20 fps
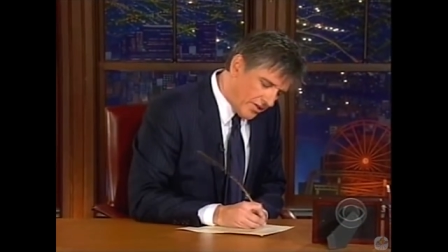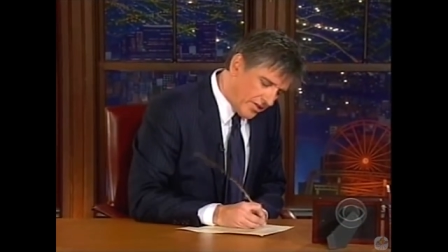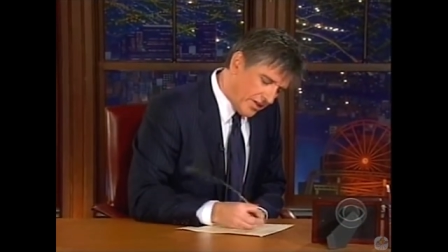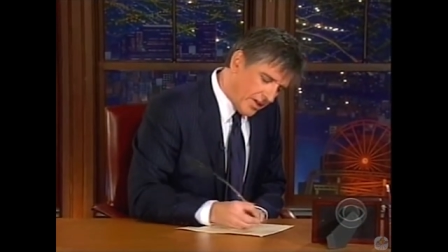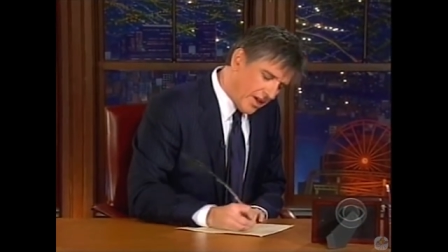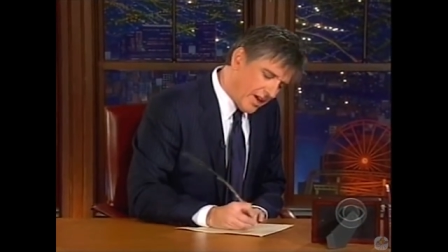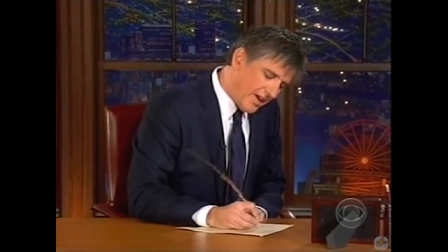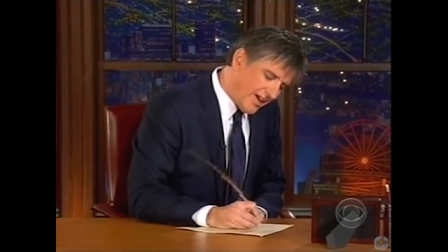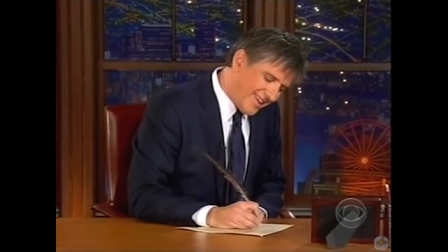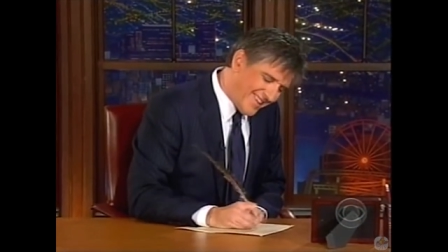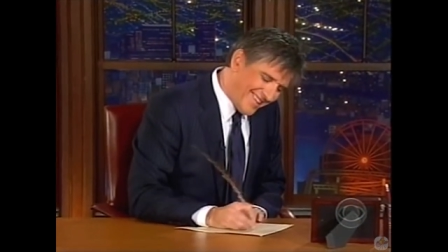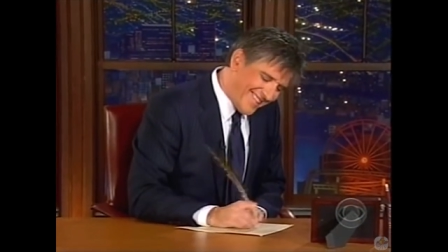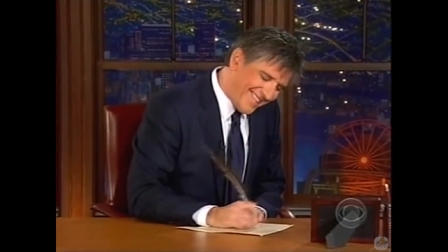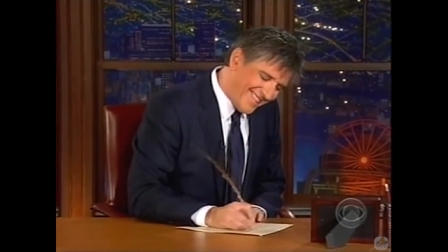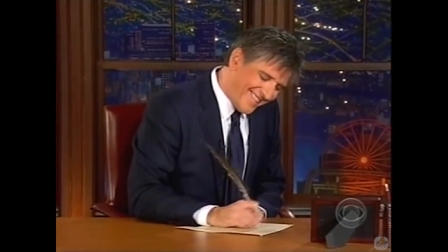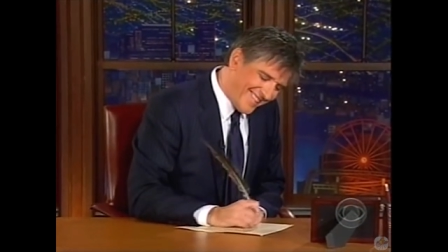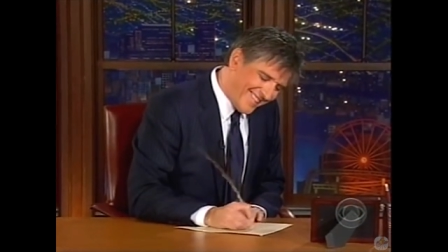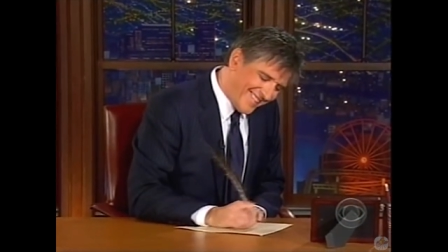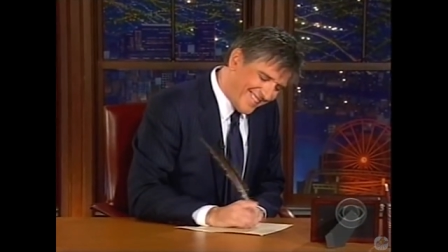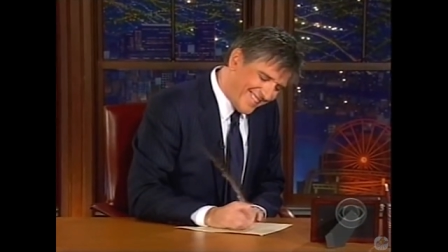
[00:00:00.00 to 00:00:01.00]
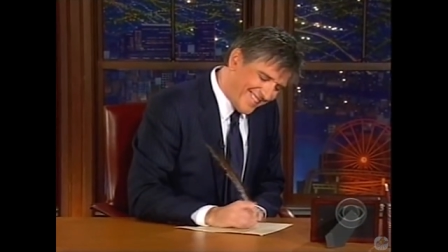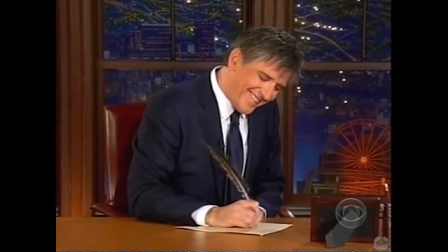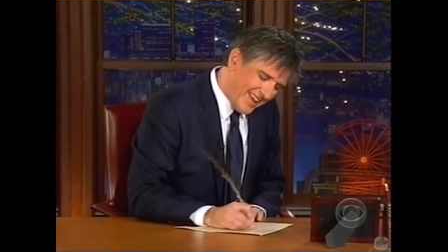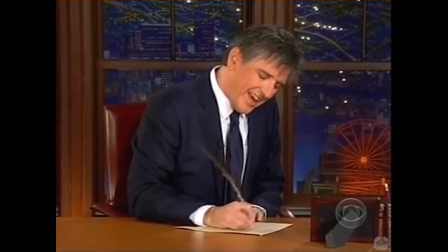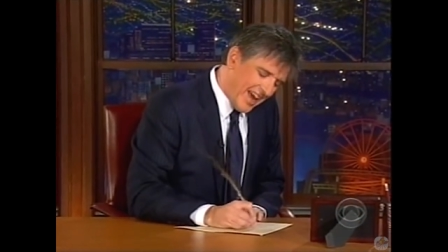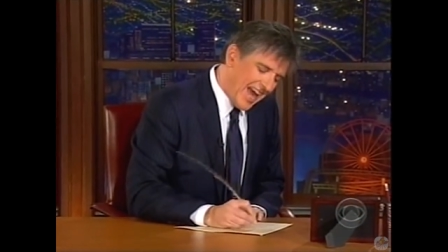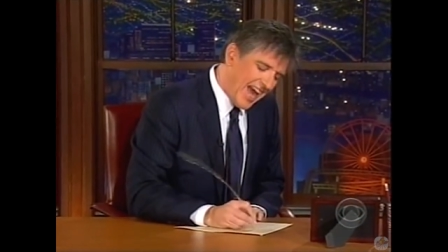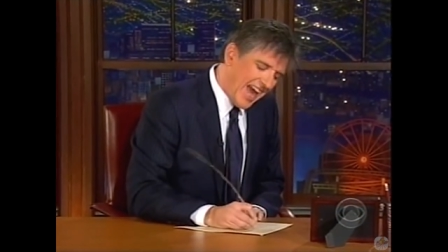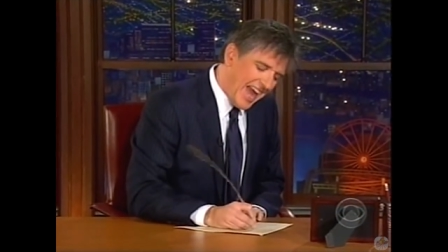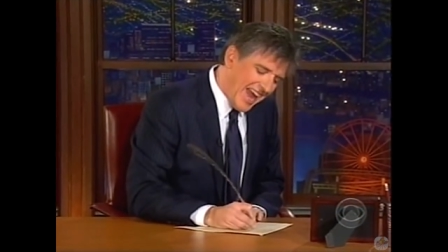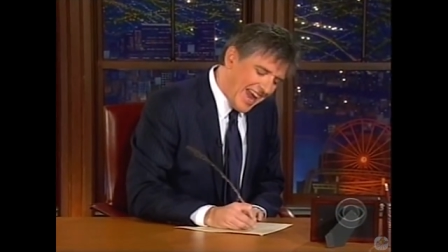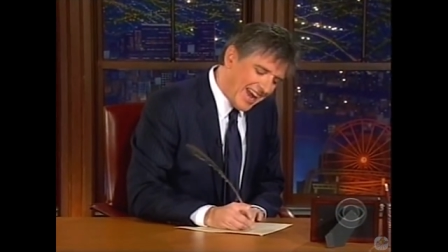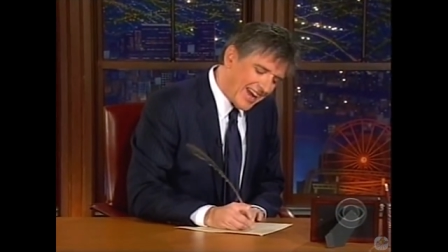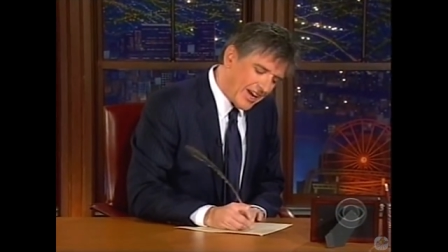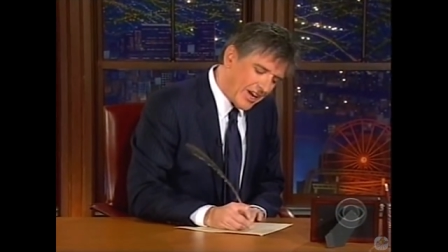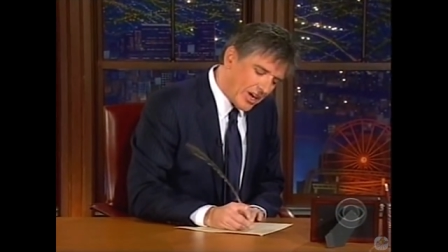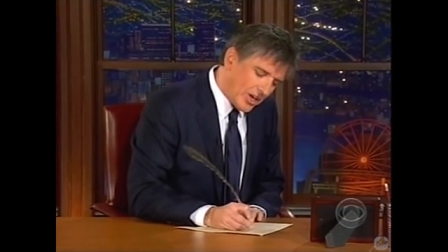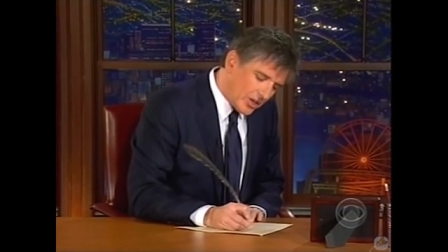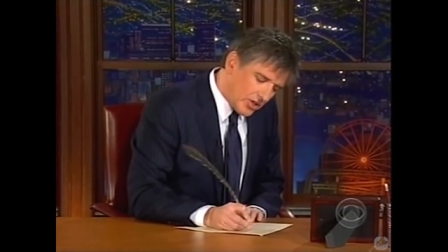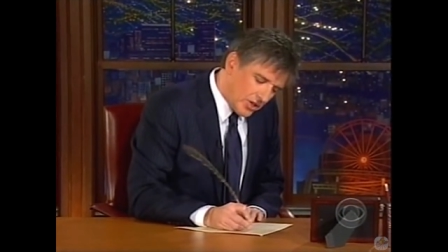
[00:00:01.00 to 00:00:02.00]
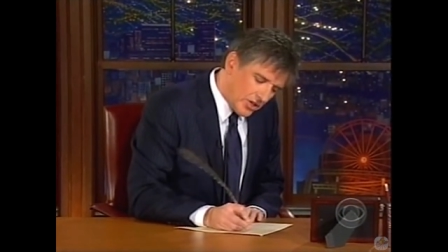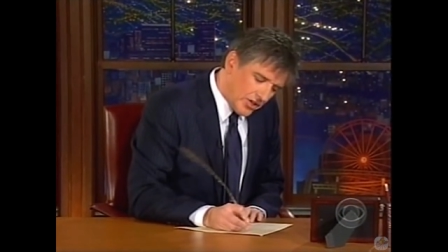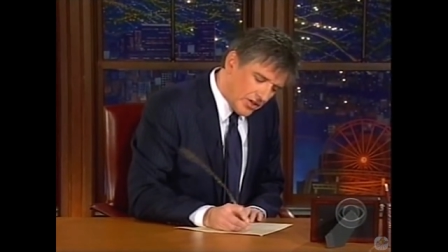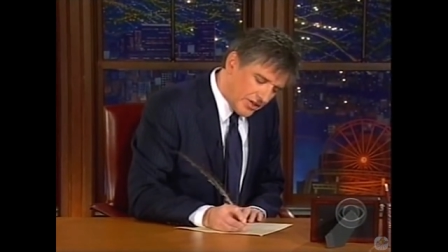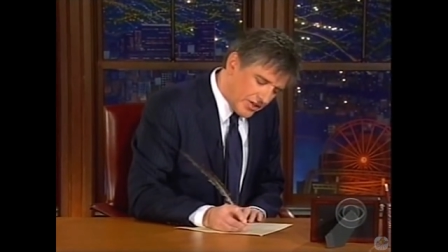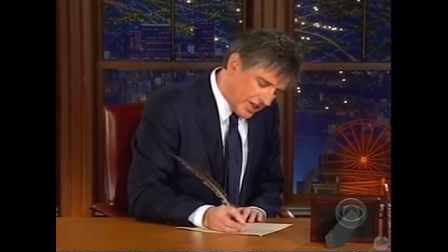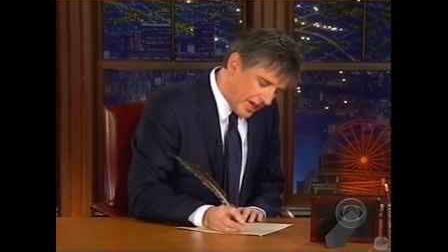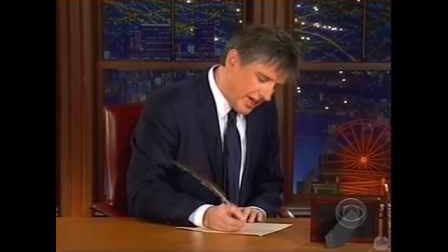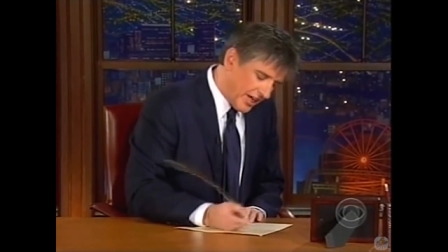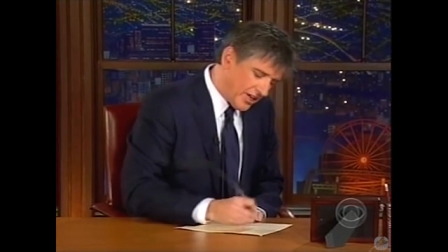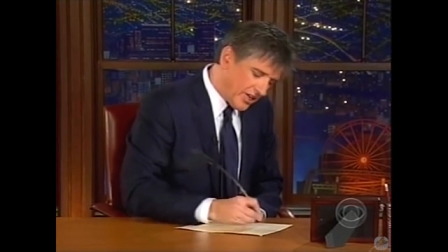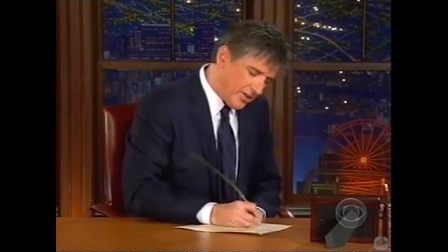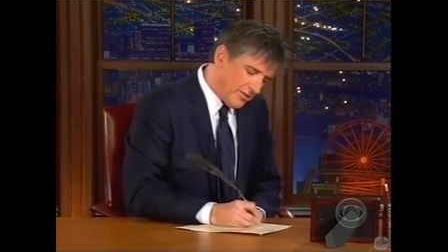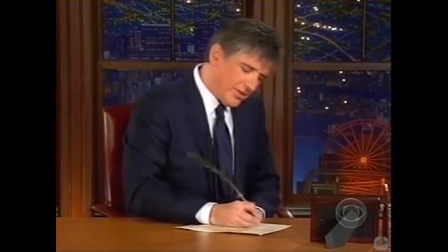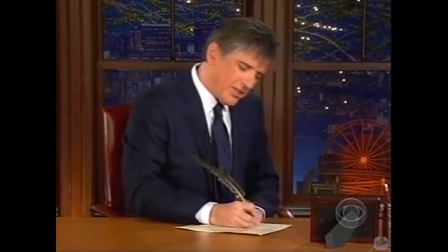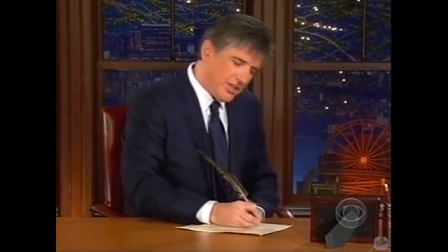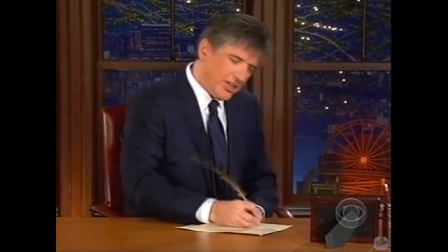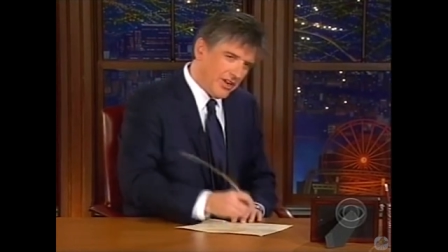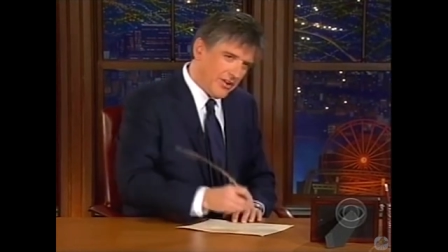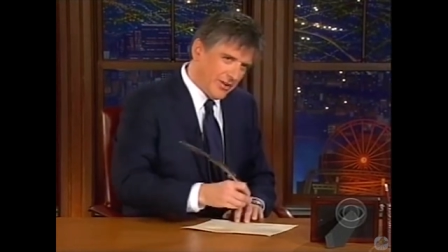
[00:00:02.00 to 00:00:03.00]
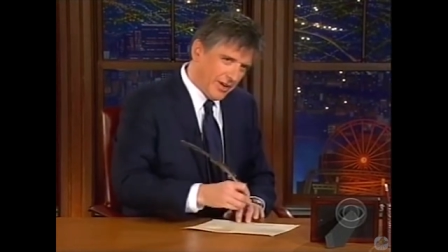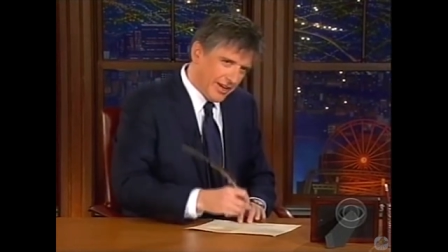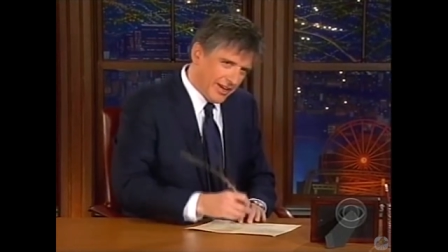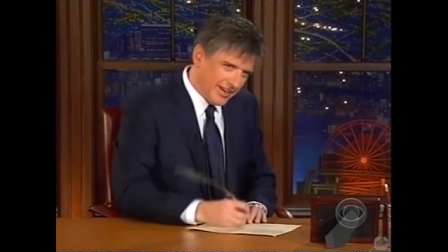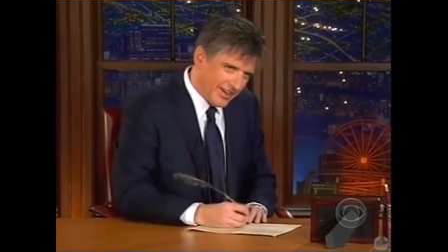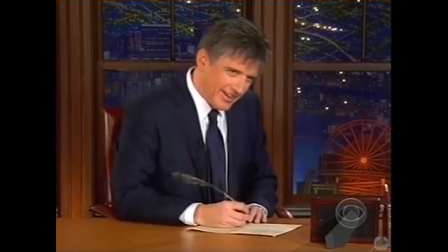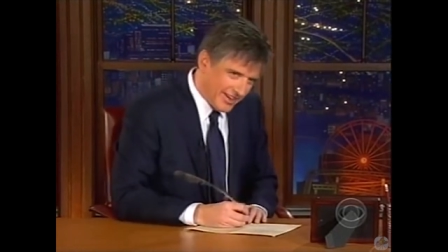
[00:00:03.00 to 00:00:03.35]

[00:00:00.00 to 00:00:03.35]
the heck do you think you were doing?